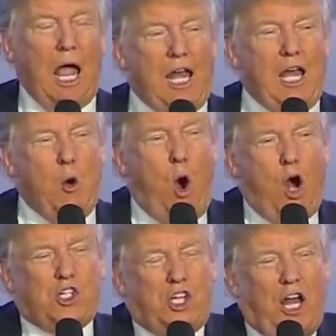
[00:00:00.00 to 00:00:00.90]
And he
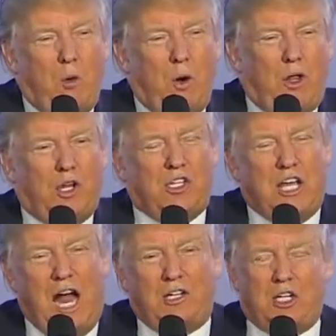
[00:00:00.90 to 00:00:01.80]
walks in with his
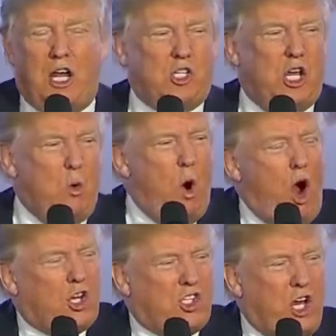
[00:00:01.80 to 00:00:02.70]
nonsense. He
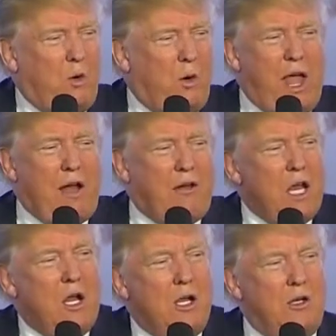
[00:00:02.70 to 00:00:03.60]
walks in with that,
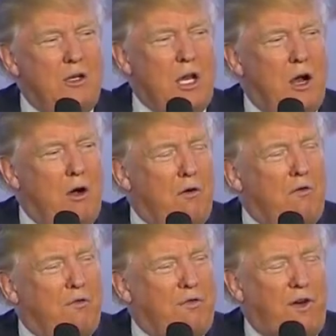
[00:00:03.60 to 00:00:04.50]

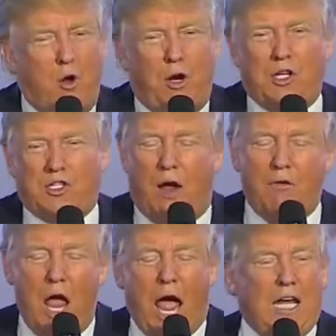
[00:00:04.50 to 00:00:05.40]
phony
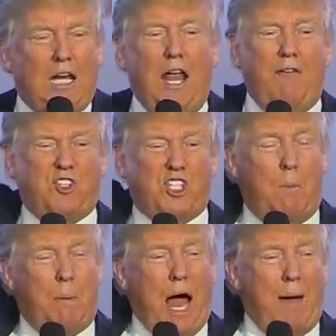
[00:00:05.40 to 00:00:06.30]
stuff. And he lifts
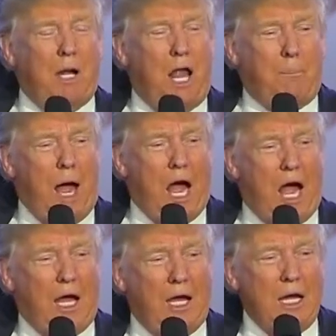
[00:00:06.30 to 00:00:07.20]
the Bible up
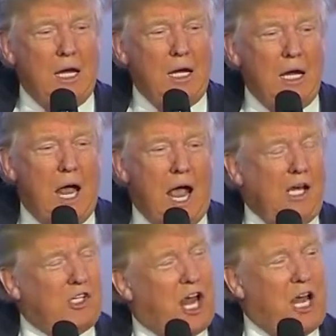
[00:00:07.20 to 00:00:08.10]
high. And
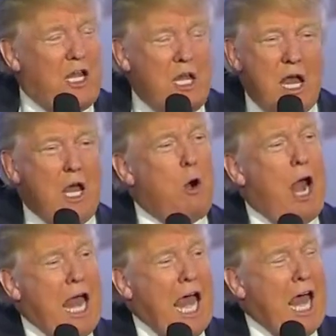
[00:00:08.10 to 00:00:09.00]
he said, here
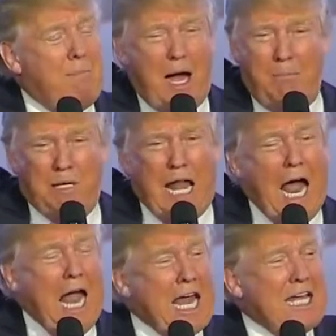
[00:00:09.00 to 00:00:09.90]
I am, I'm
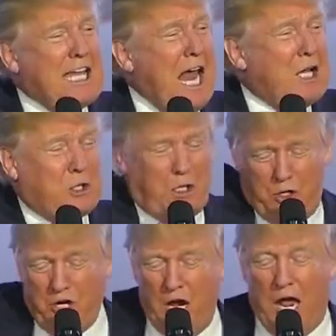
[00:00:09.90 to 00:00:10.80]
lying Ted
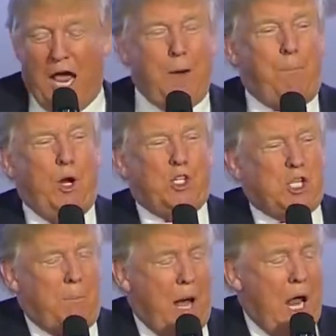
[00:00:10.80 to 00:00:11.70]
Cruz. And he puts
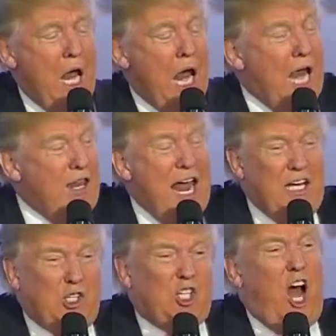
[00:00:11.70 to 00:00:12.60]
the Bible, and then
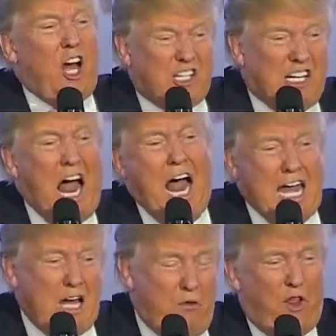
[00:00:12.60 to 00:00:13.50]
he starts
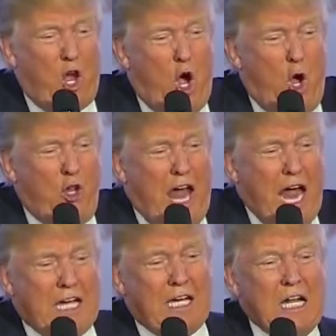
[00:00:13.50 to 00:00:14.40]
lying for the whole
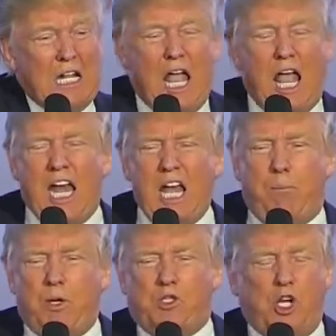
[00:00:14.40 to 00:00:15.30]
night. Any
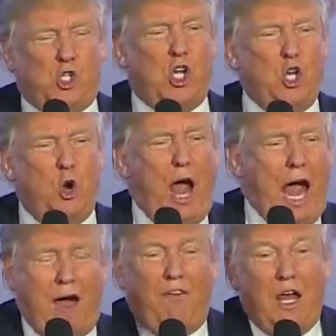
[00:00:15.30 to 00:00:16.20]
position you
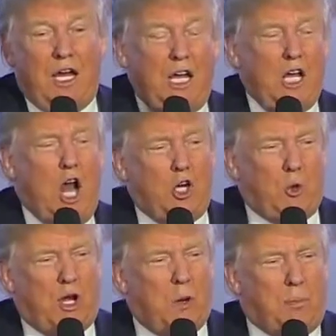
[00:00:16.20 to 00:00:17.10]
have, he knows
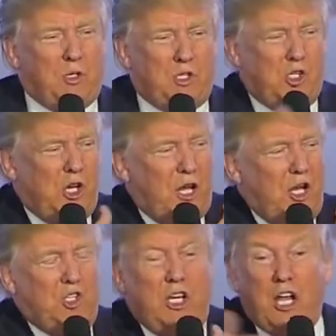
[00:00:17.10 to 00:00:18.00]
what your position
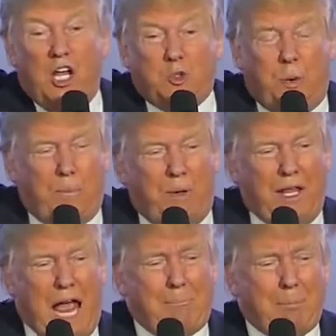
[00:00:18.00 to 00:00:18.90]
is. He tells people
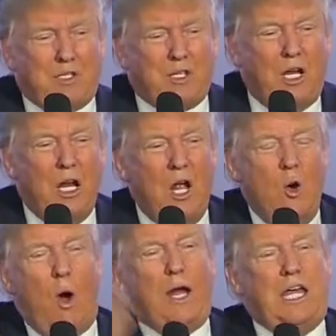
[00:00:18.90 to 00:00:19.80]
the opposite.
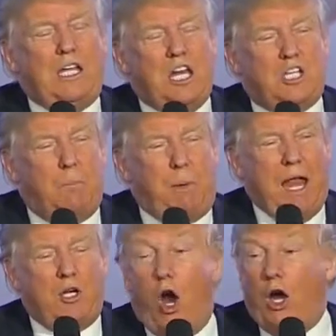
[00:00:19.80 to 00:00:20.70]
What he did to
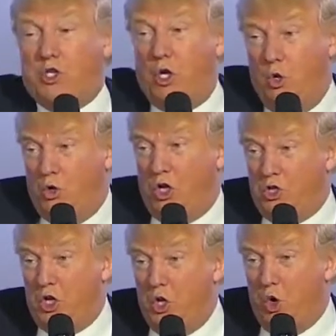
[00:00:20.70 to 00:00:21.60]
Ben Carson, who
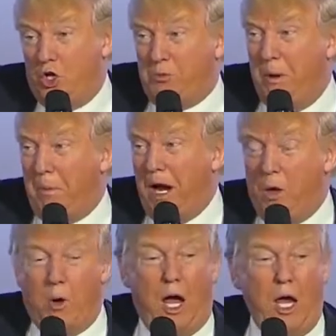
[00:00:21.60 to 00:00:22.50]
just endorsed me, by
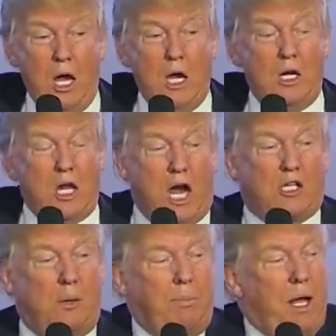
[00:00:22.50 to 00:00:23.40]
the way,
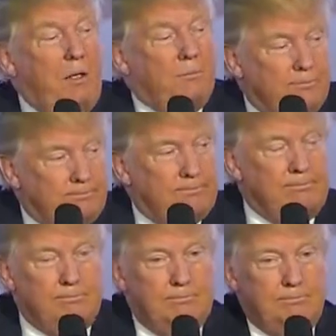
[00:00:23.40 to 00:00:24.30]
Dr. Ben.
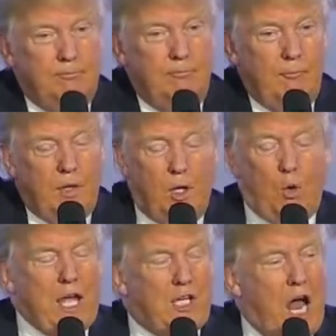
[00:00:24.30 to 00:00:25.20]

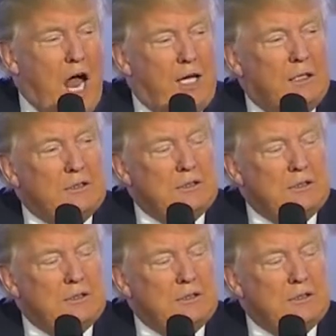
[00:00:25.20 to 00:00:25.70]
Great guy.